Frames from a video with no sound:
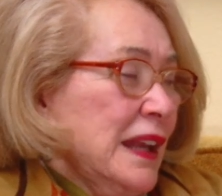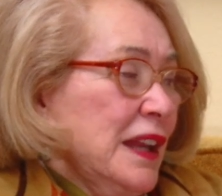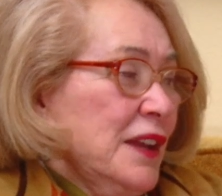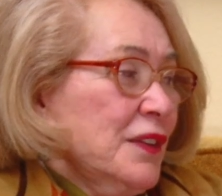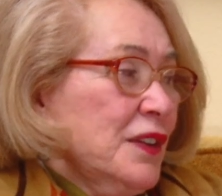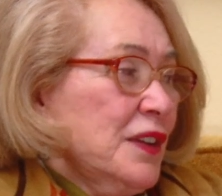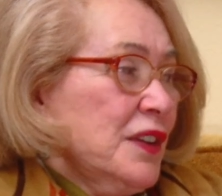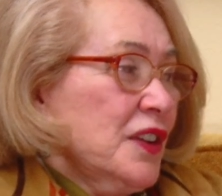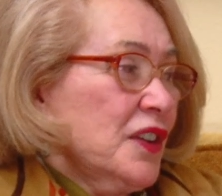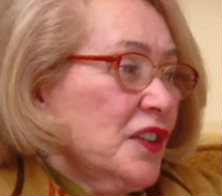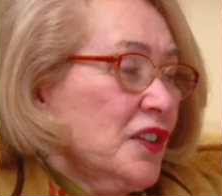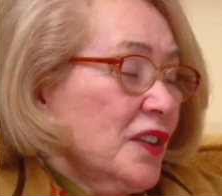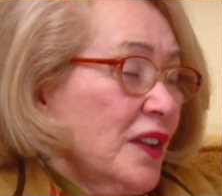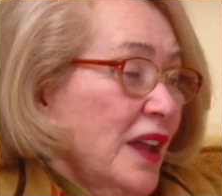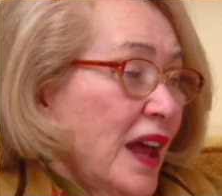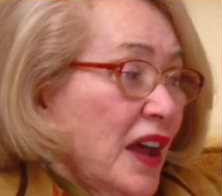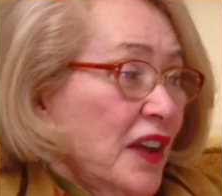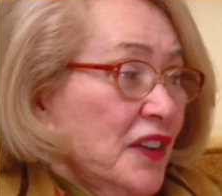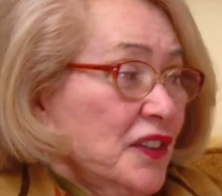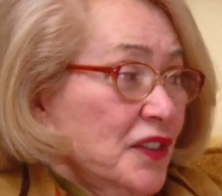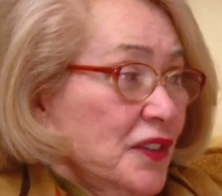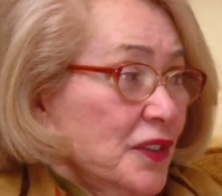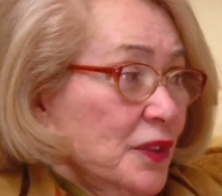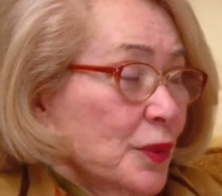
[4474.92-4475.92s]
And even this
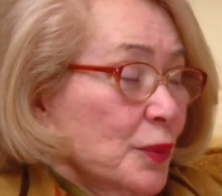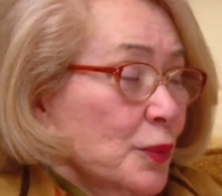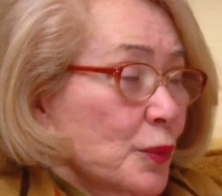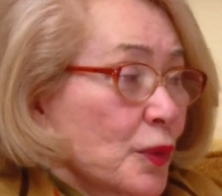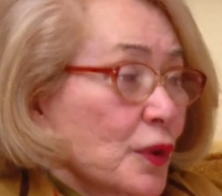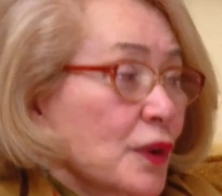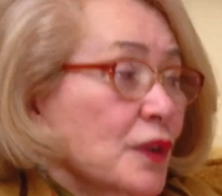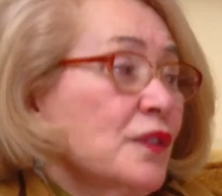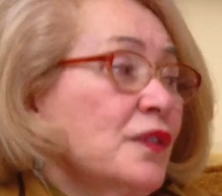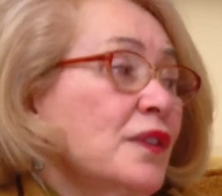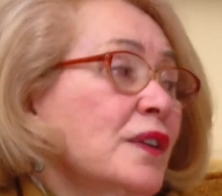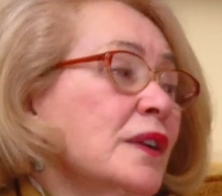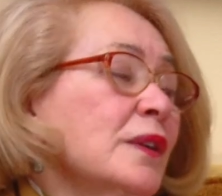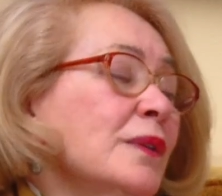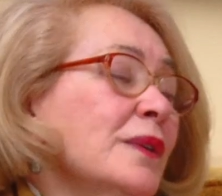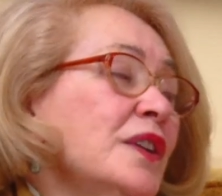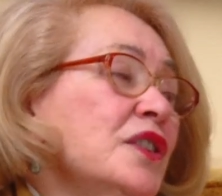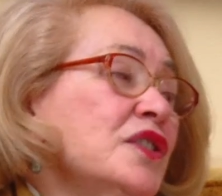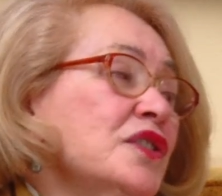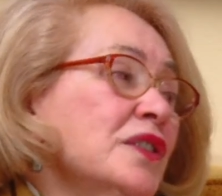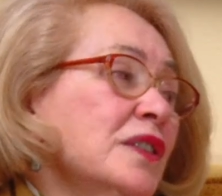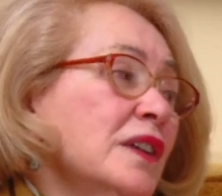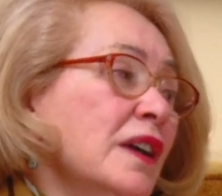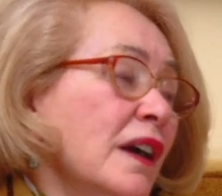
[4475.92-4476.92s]
last World
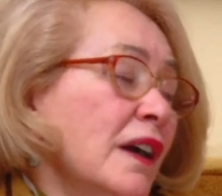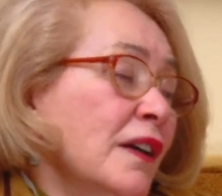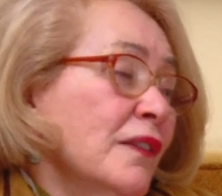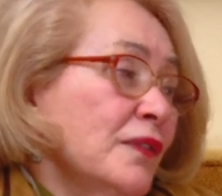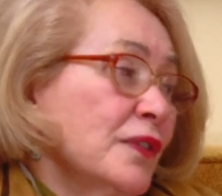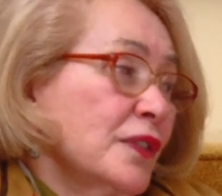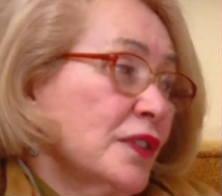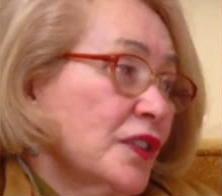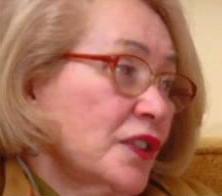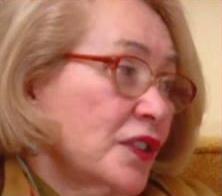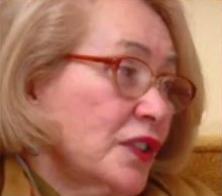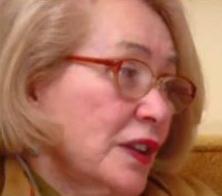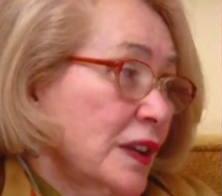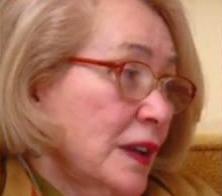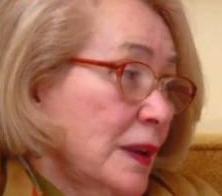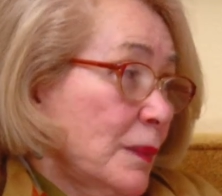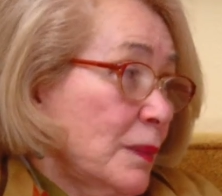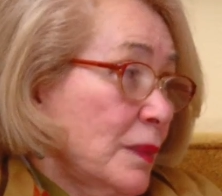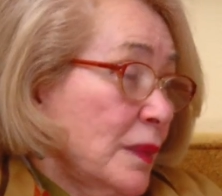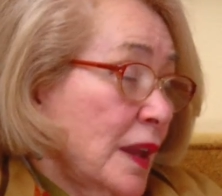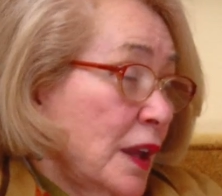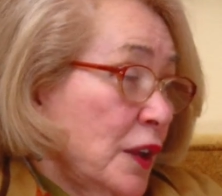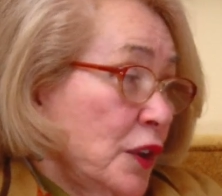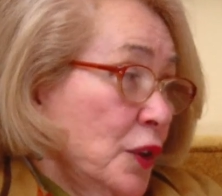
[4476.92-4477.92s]
Federation conference
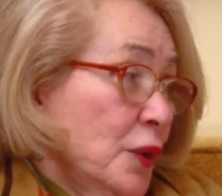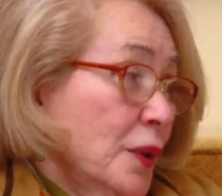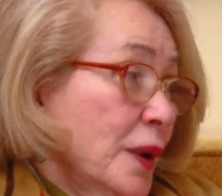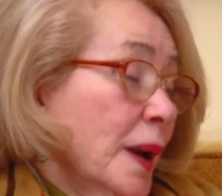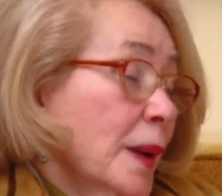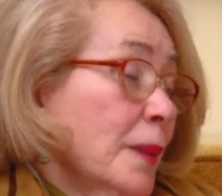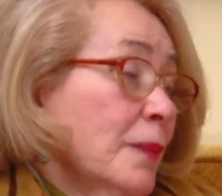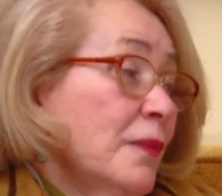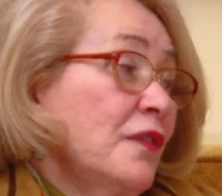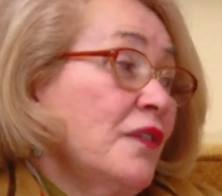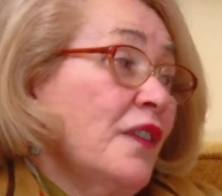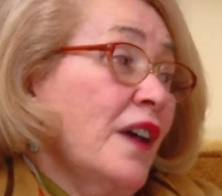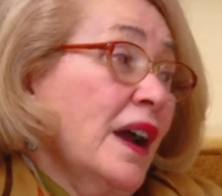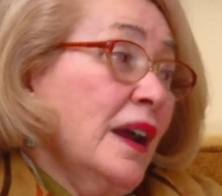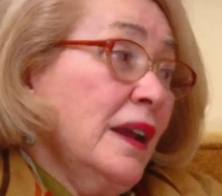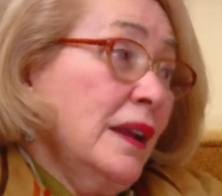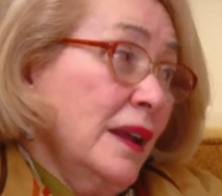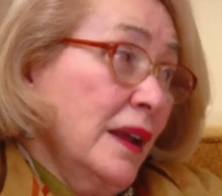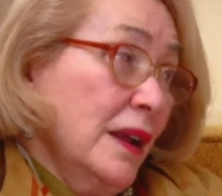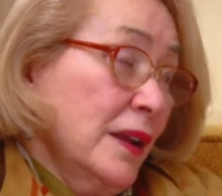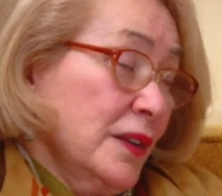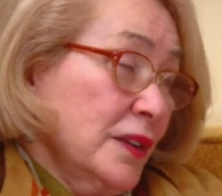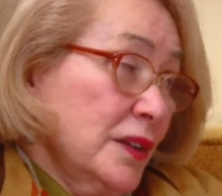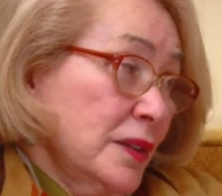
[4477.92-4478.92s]
that you helped
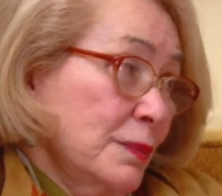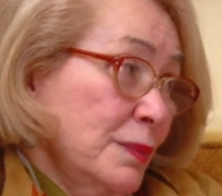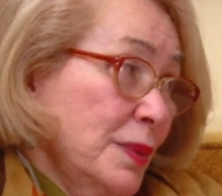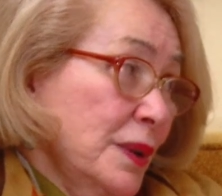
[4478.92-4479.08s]
finance,